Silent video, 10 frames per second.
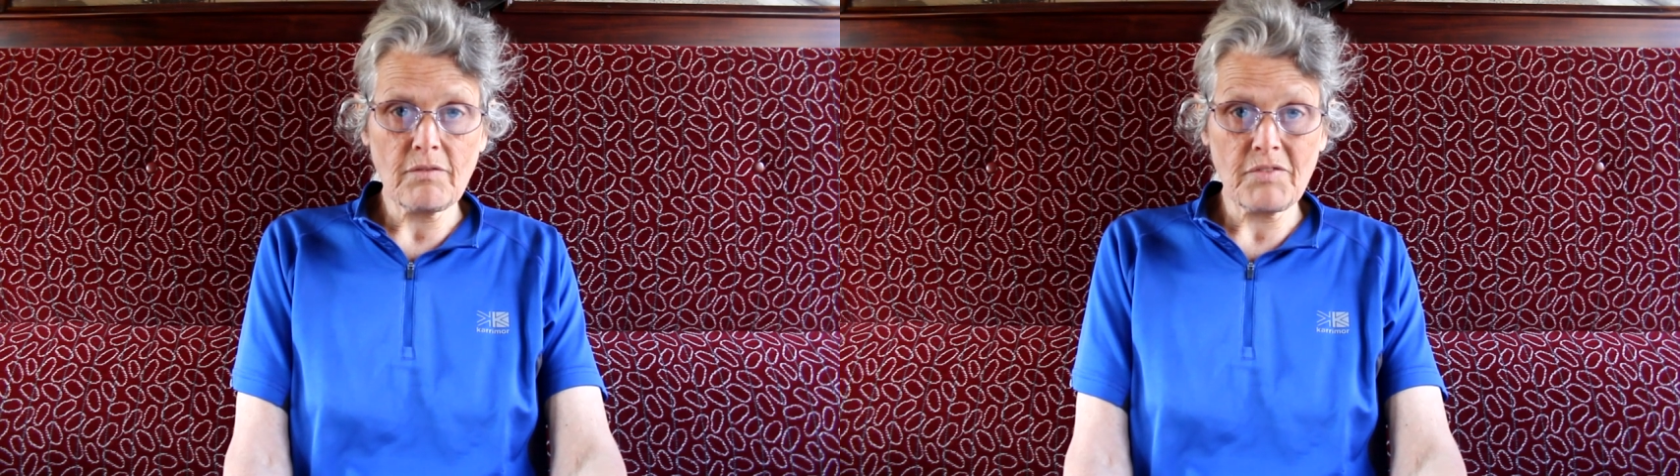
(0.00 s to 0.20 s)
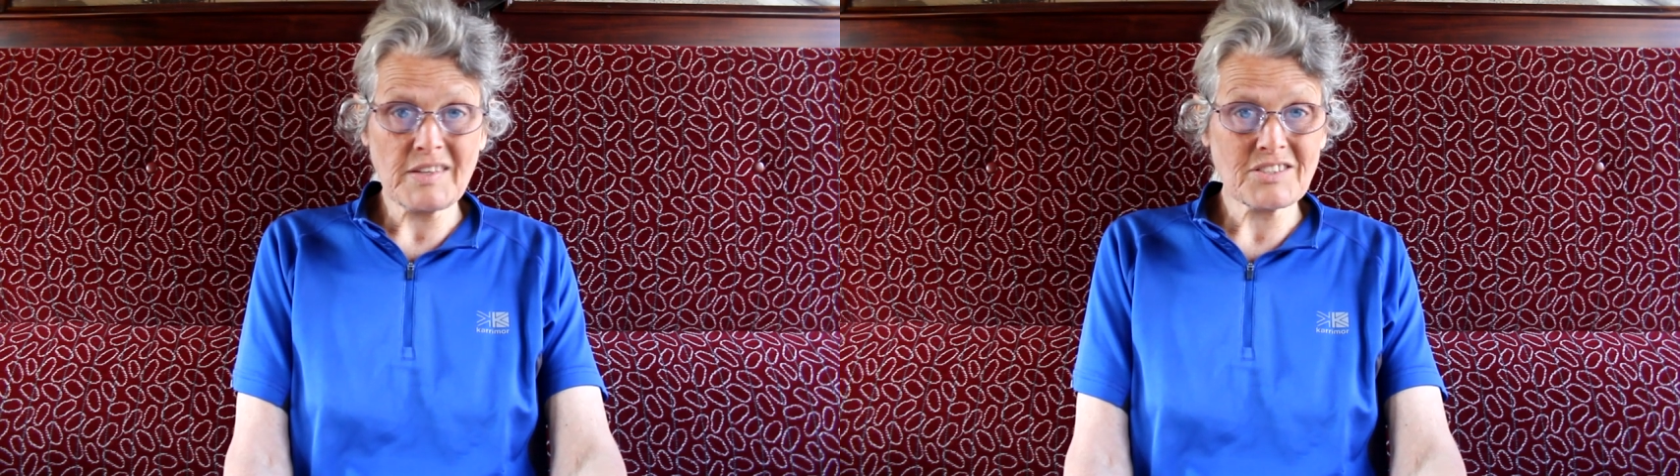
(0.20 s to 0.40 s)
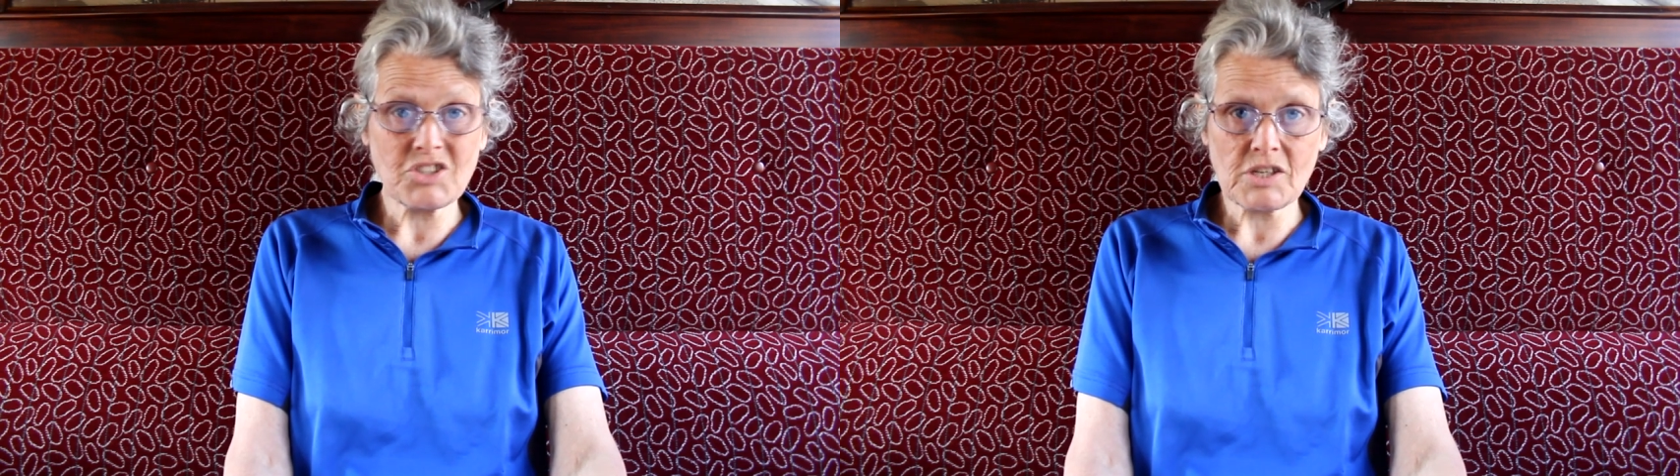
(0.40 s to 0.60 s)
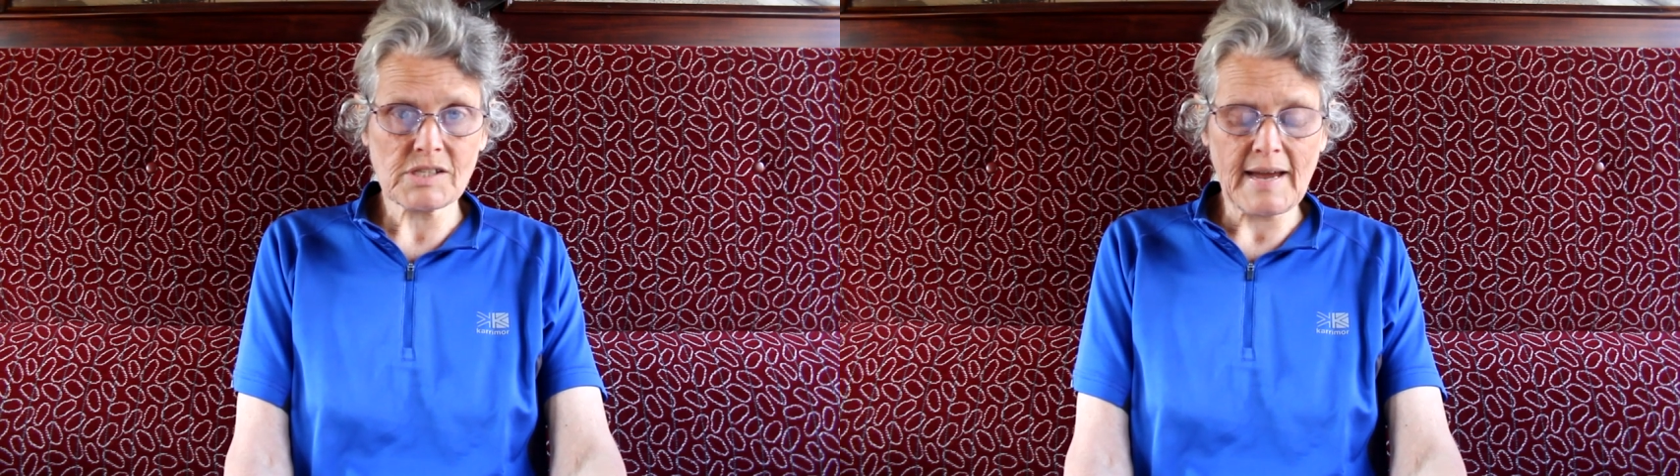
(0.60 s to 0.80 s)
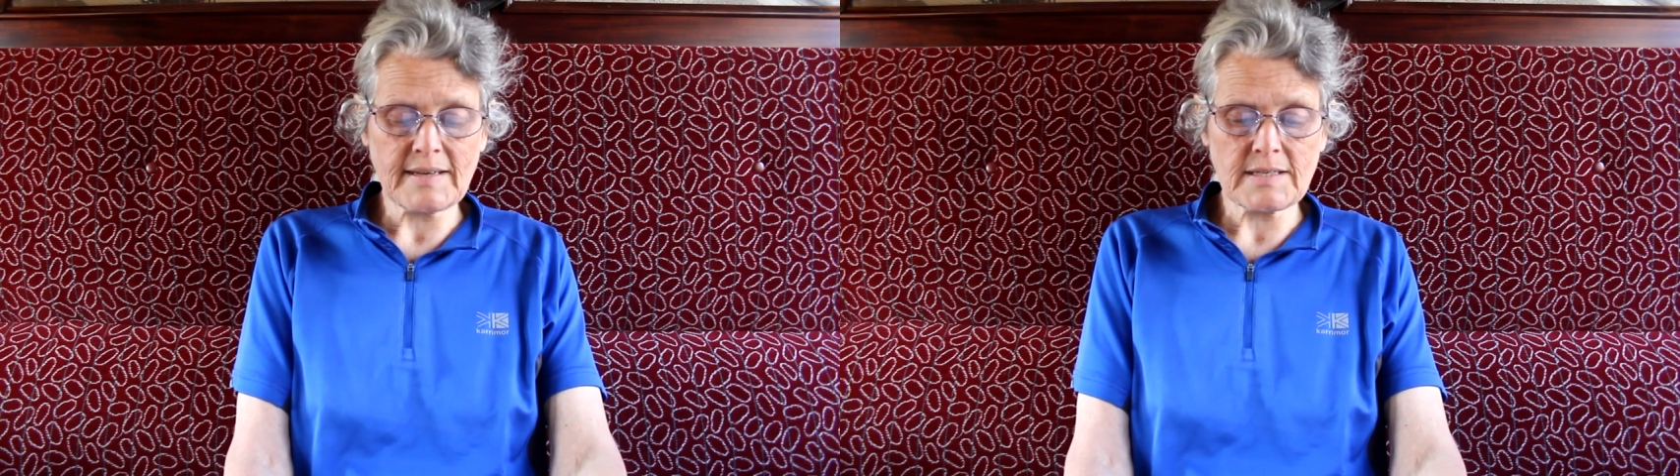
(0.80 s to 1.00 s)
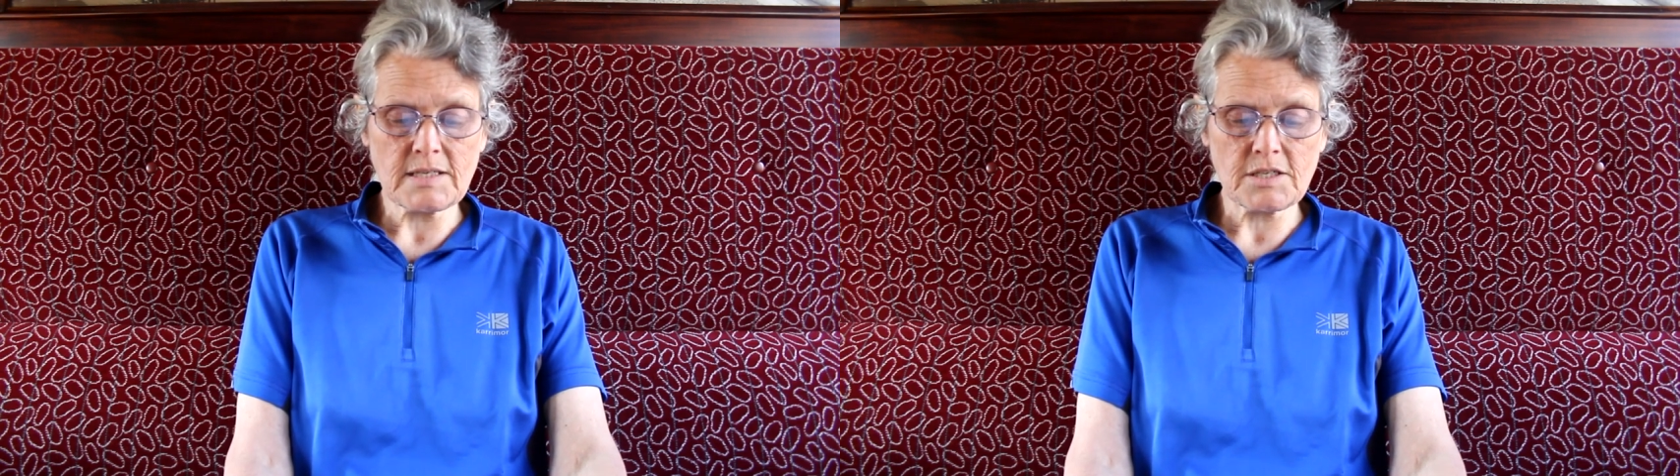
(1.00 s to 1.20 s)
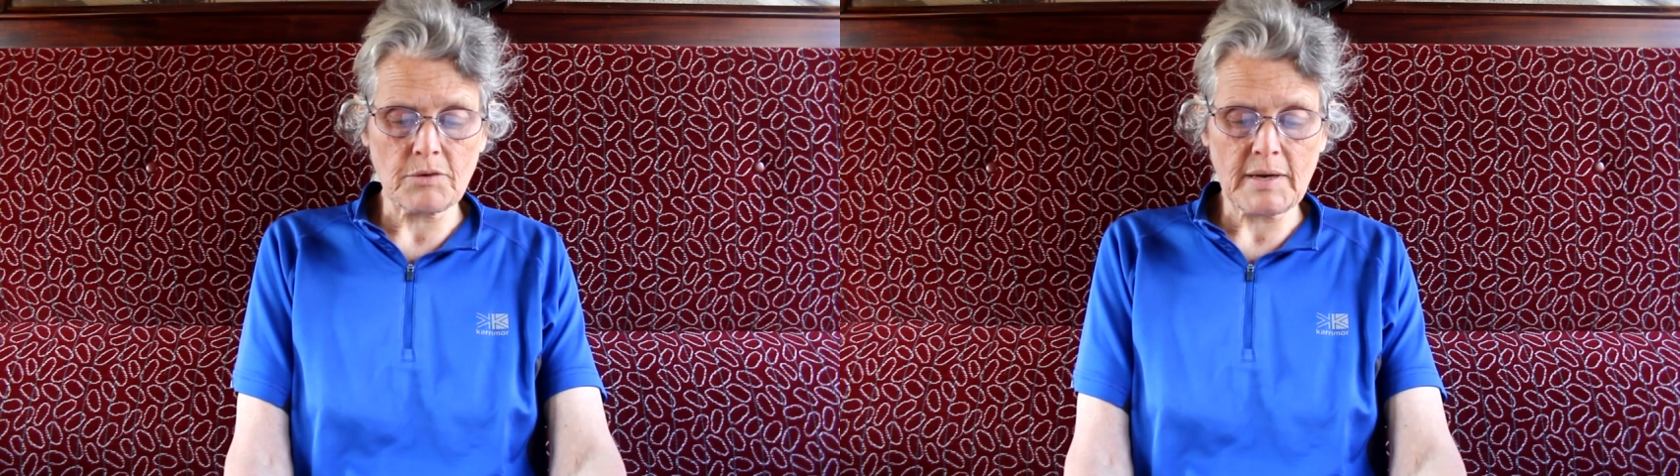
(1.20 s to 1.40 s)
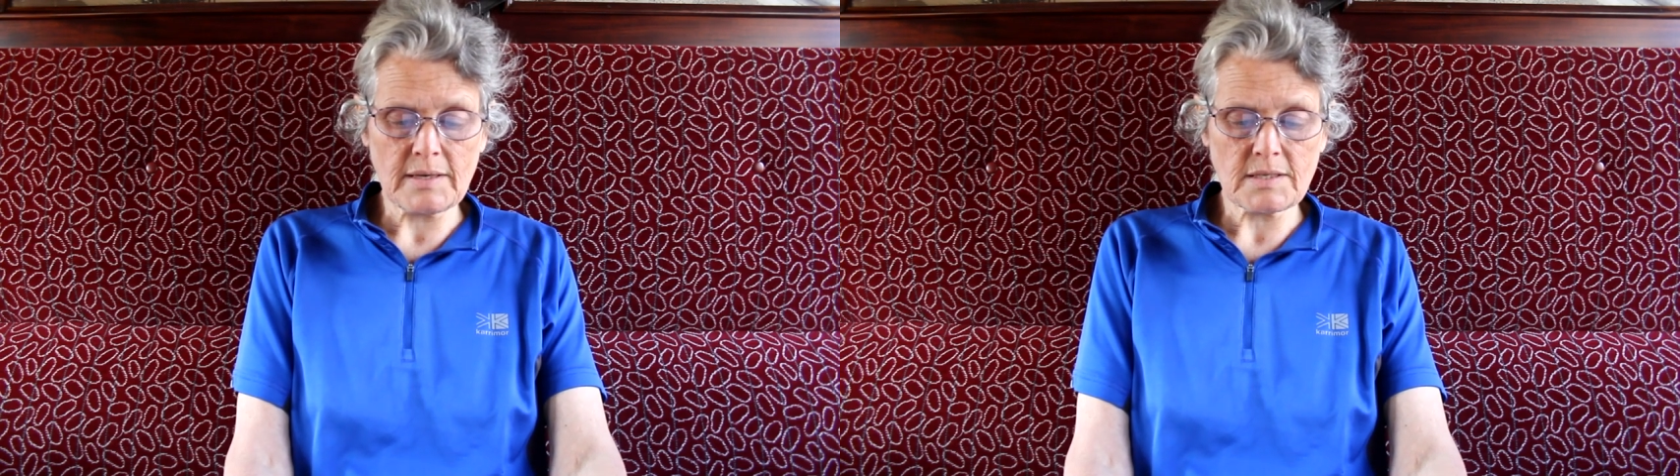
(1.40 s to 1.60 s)
this just added
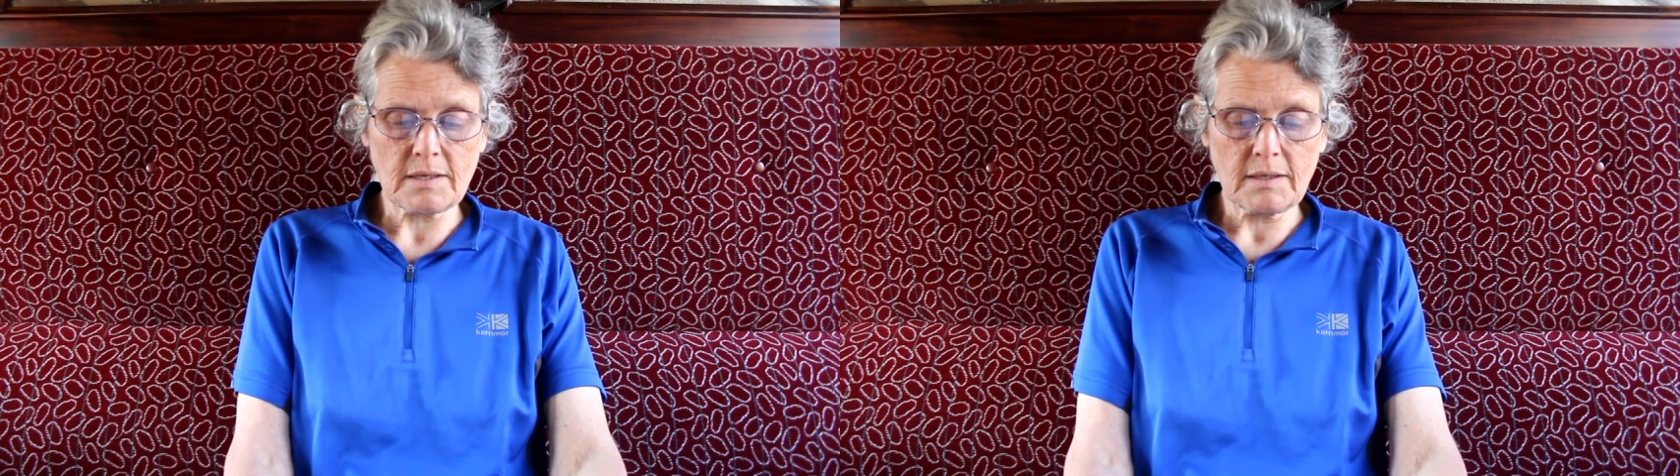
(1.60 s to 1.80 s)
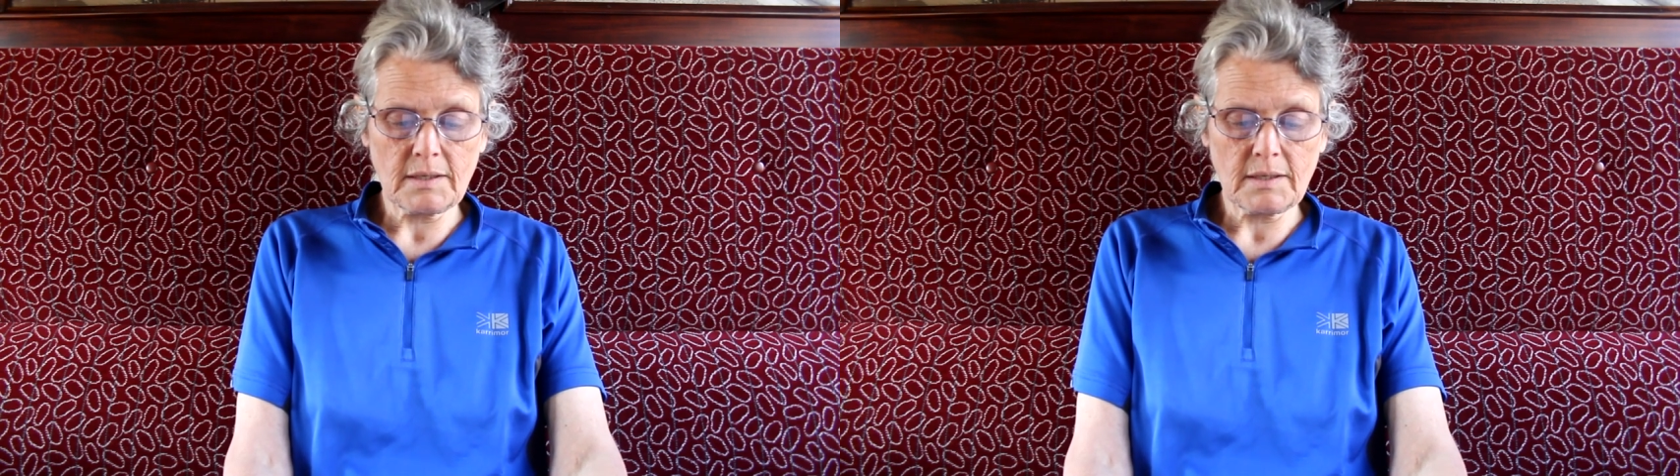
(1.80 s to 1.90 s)
to it.